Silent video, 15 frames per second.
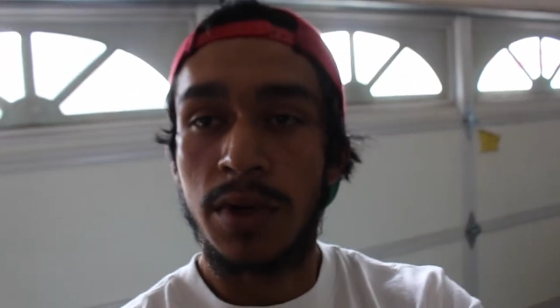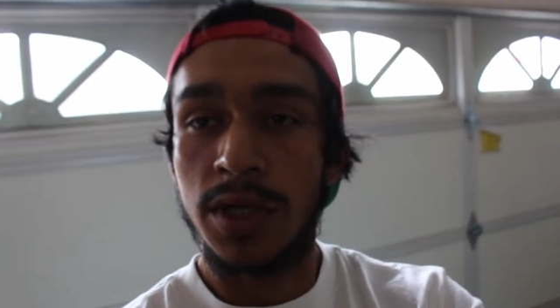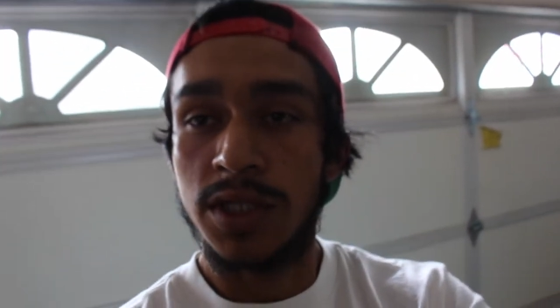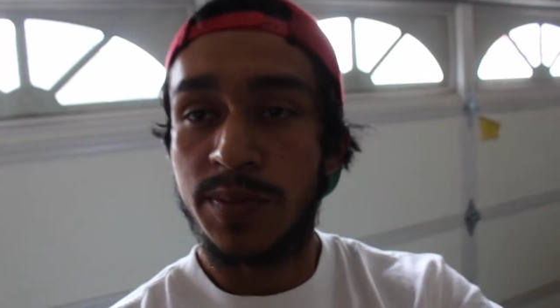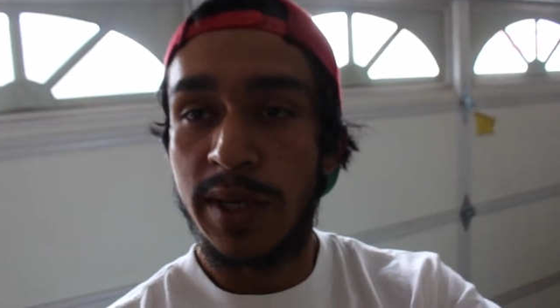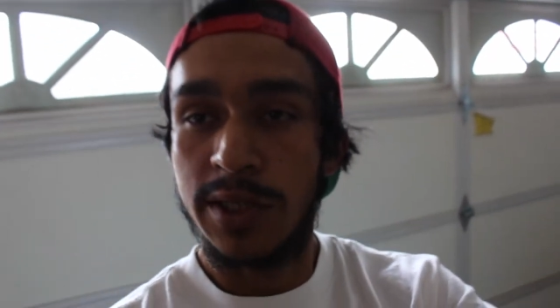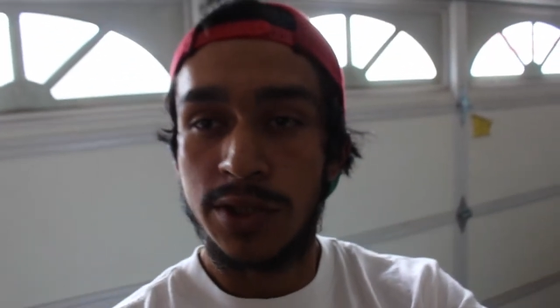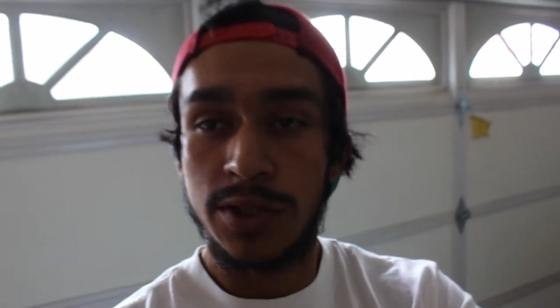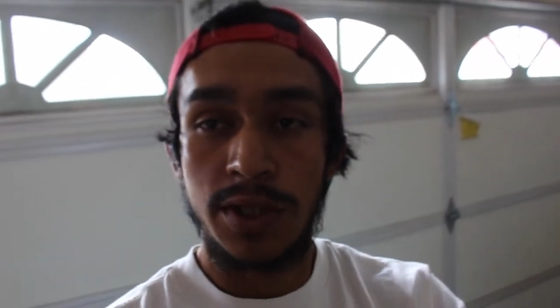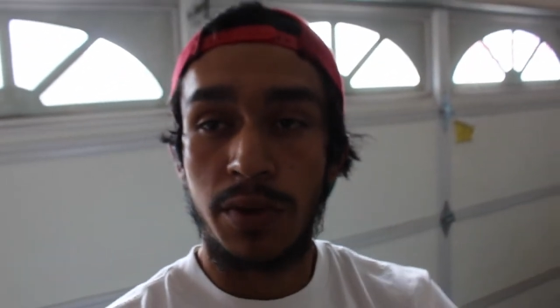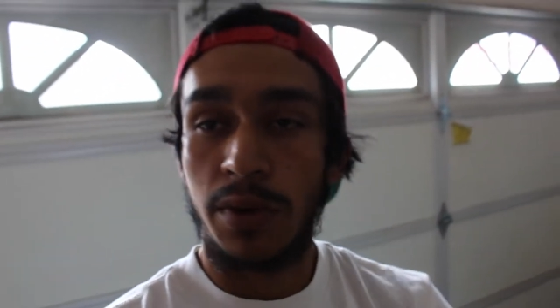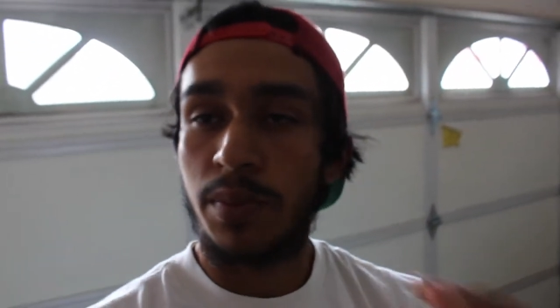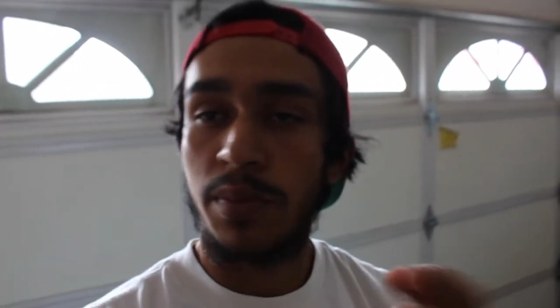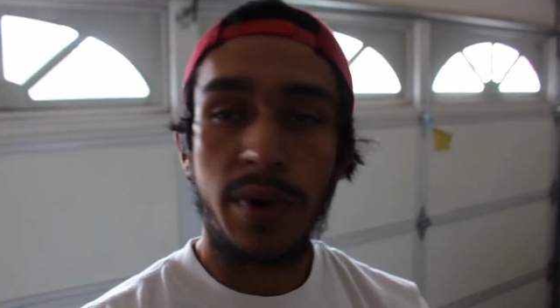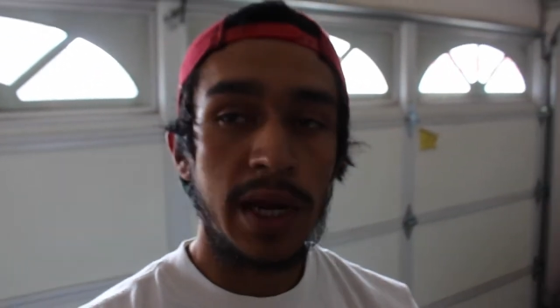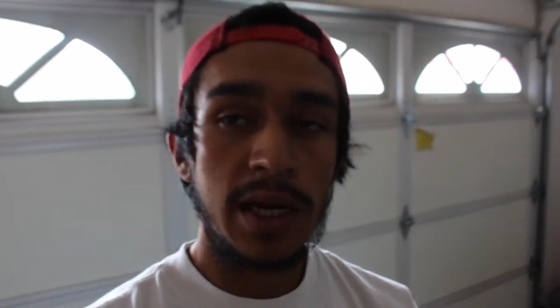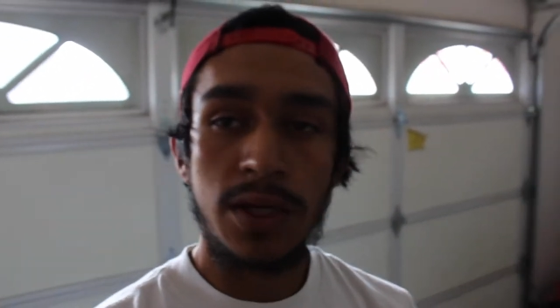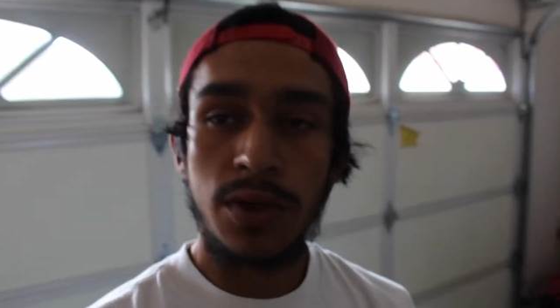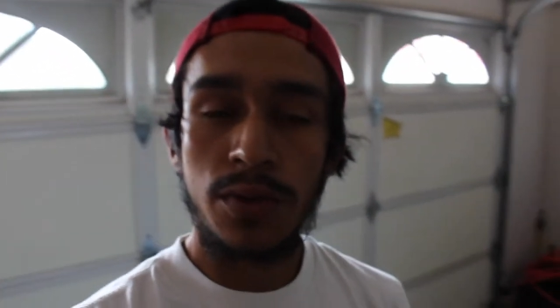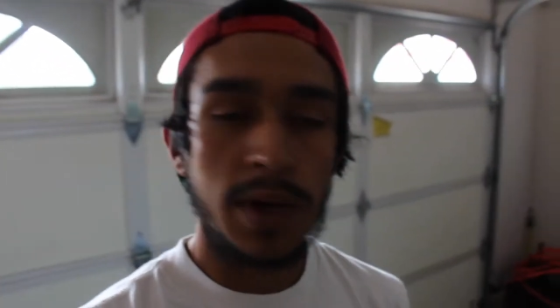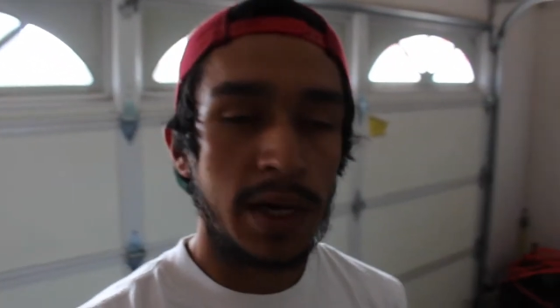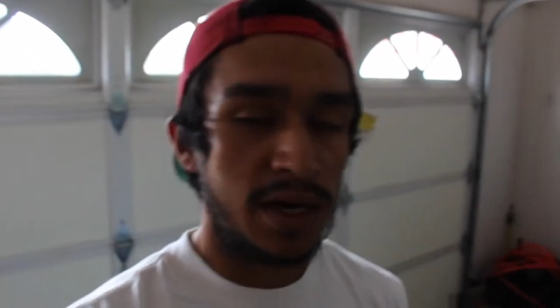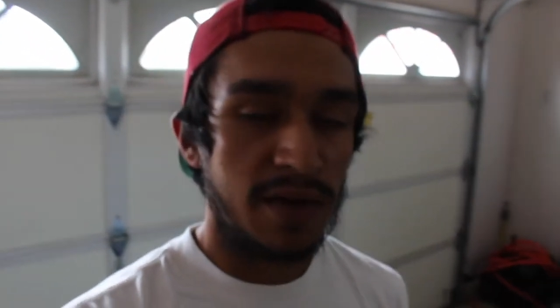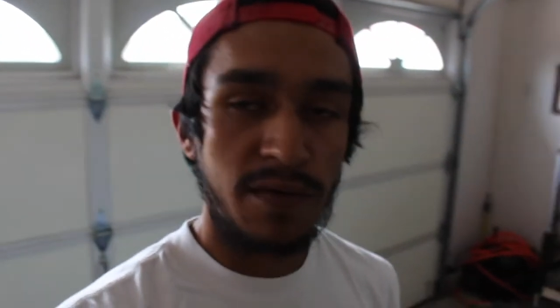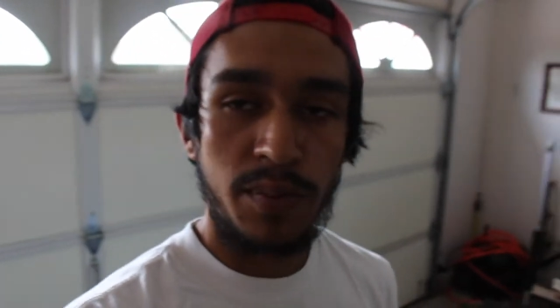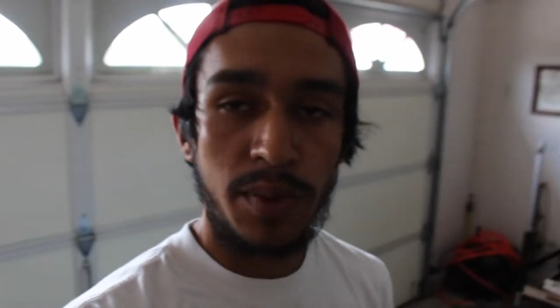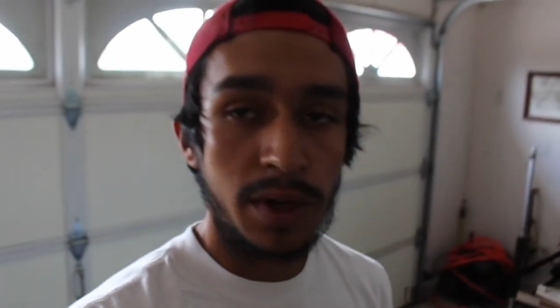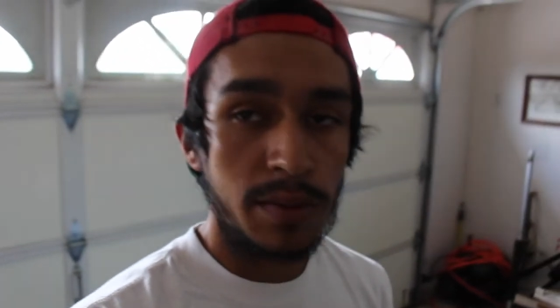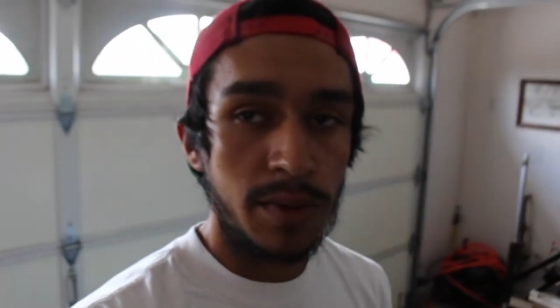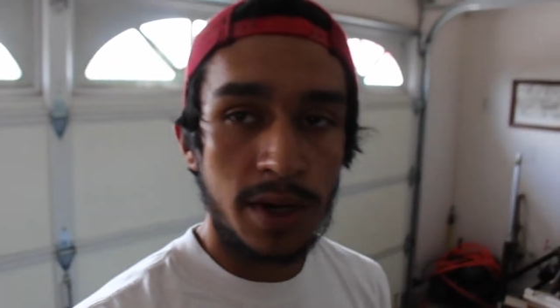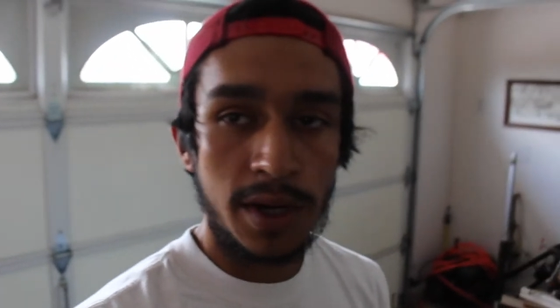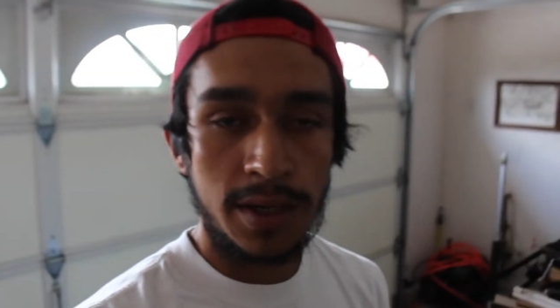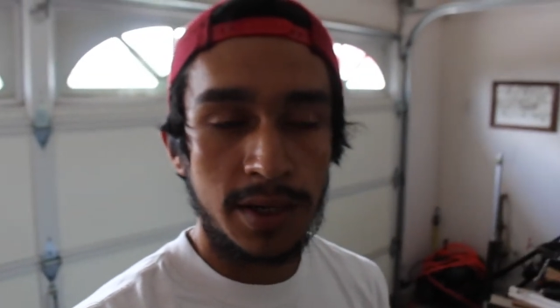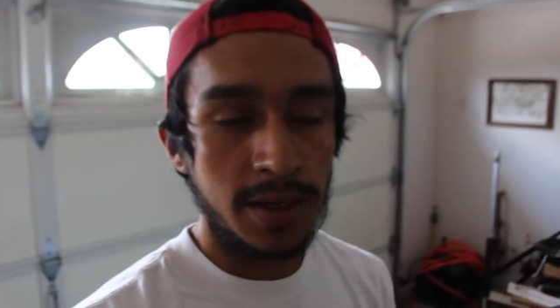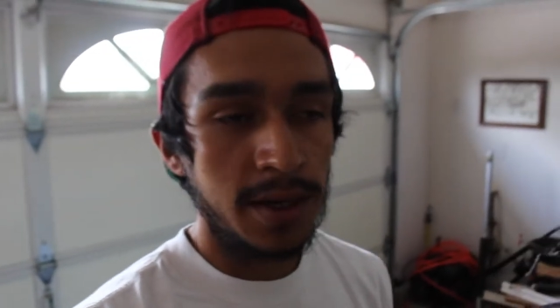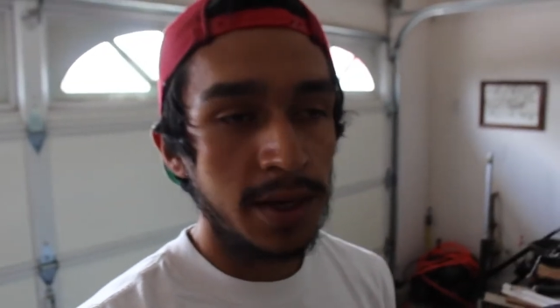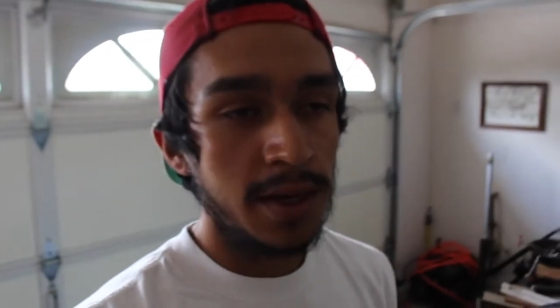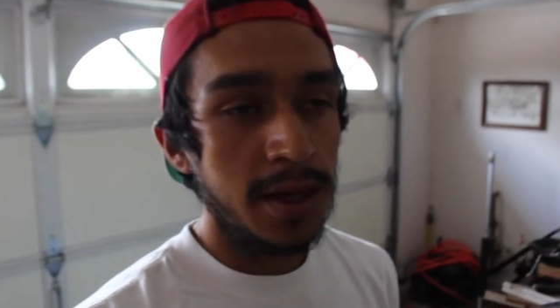hood spacers. They were brand new. I never put them on.